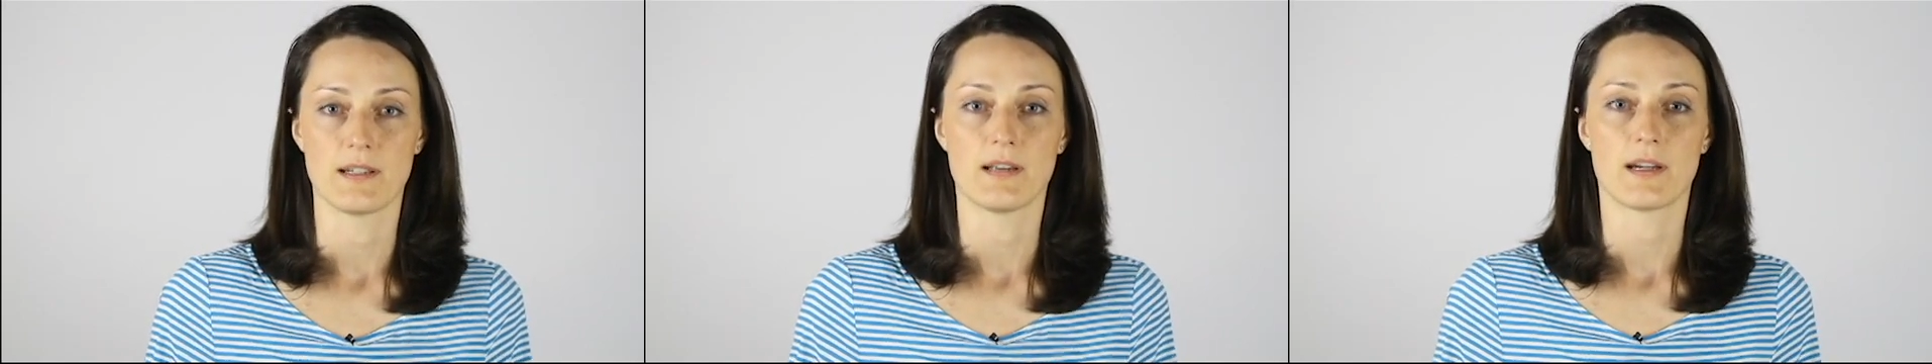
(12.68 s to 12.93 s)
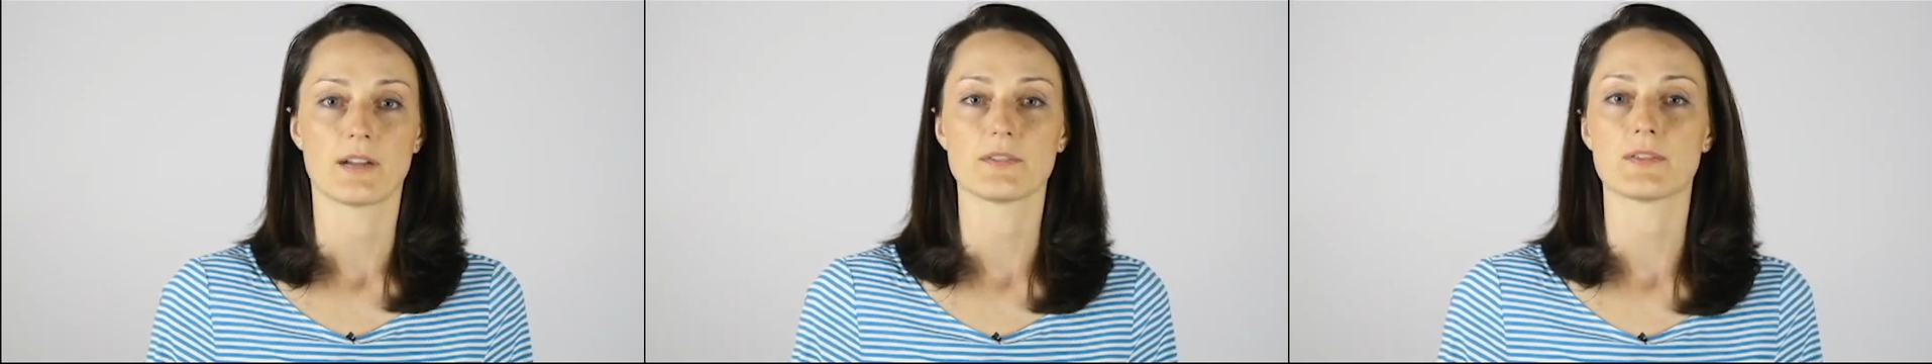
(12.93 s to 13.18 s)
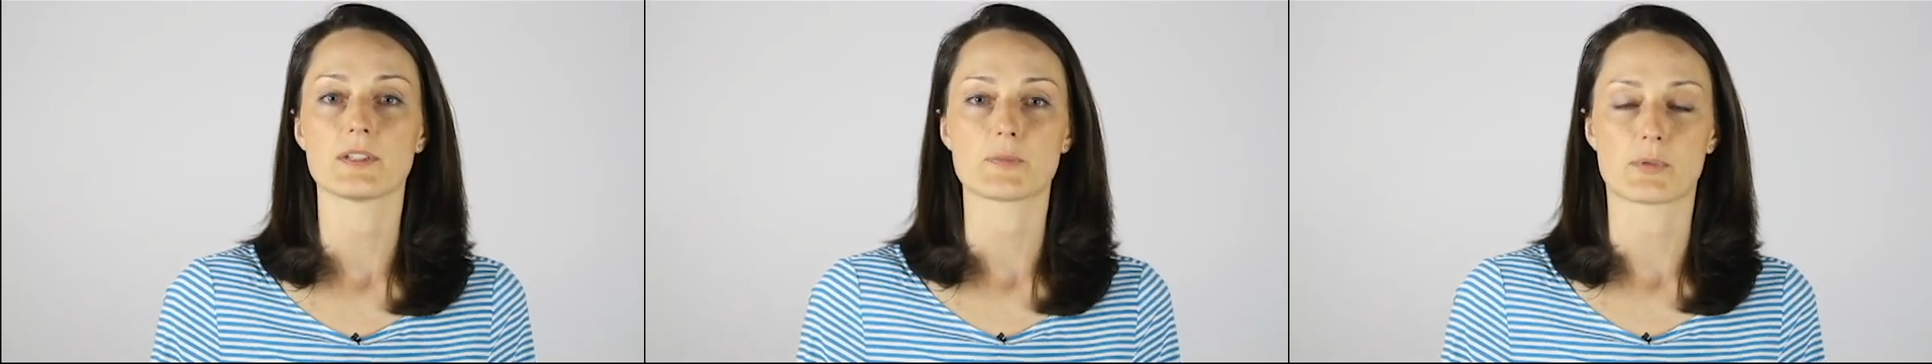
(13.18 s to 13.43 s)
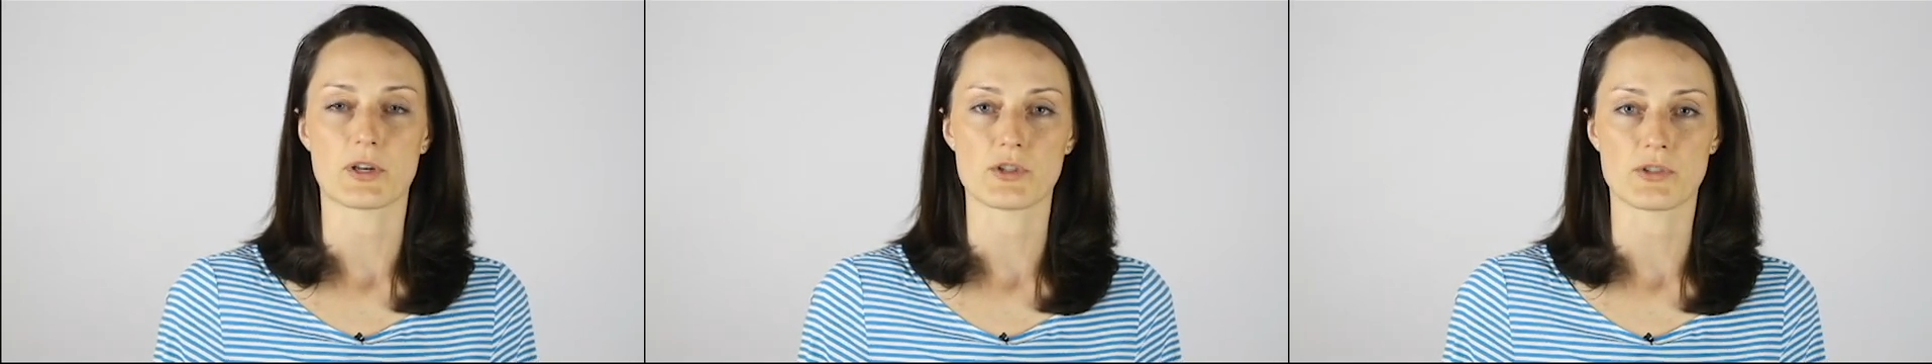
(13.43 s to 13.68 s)
Under these
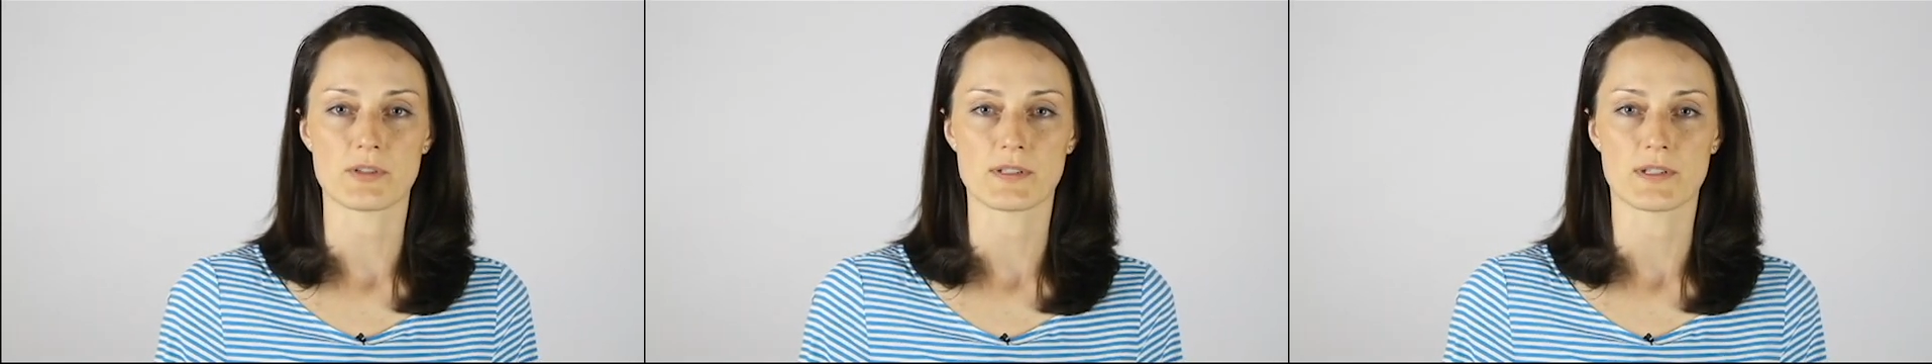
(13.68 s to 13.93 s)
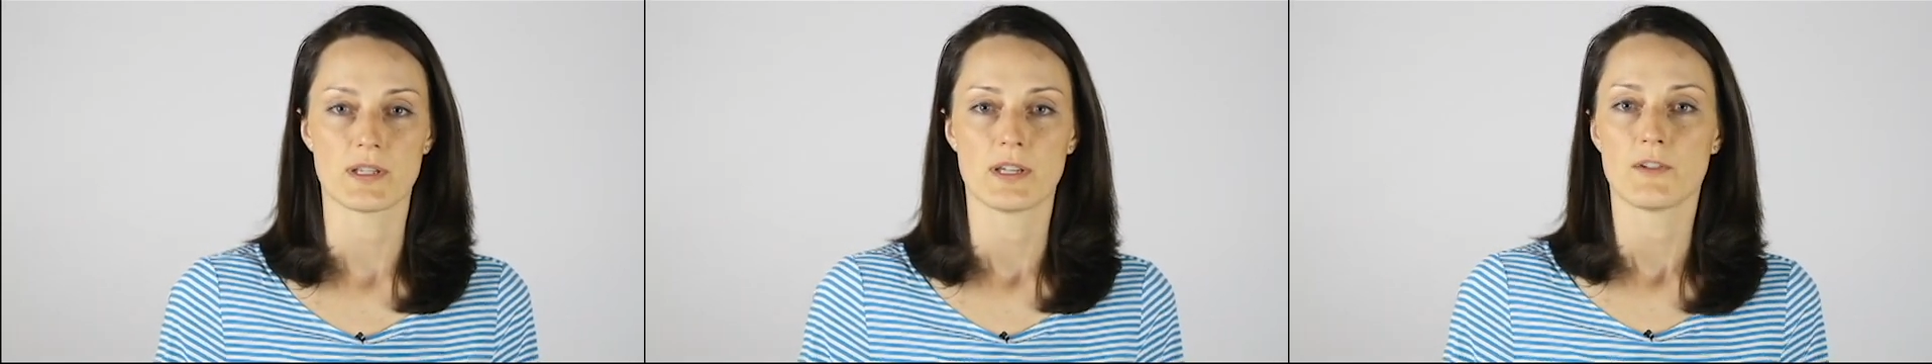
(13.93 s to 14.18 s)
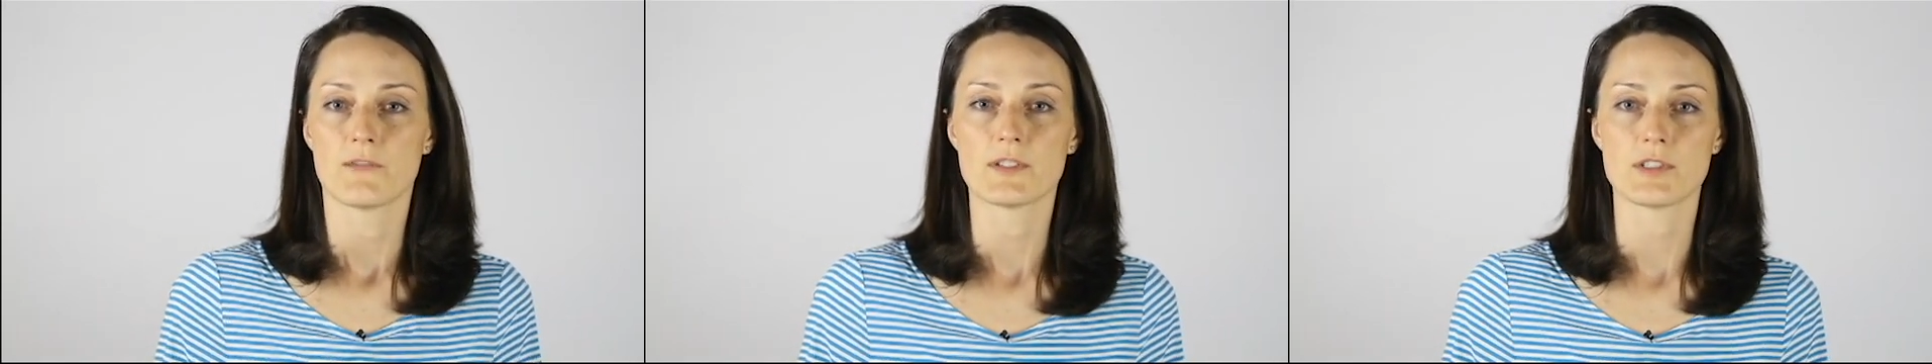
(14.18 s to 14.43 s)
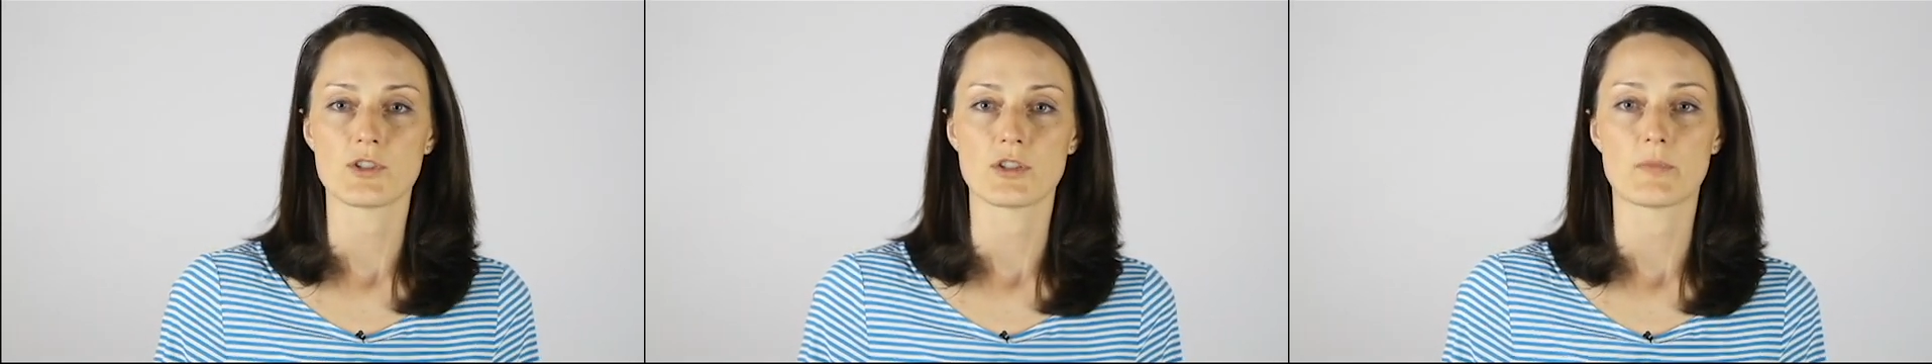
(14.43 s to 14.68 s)
pressures,
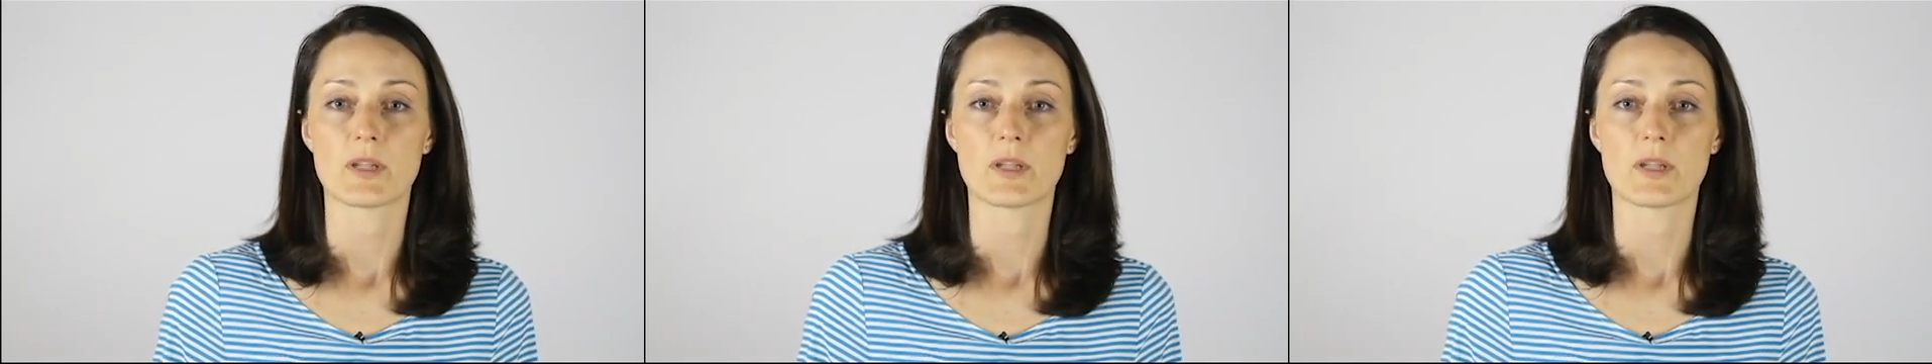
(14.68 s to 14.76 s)
physician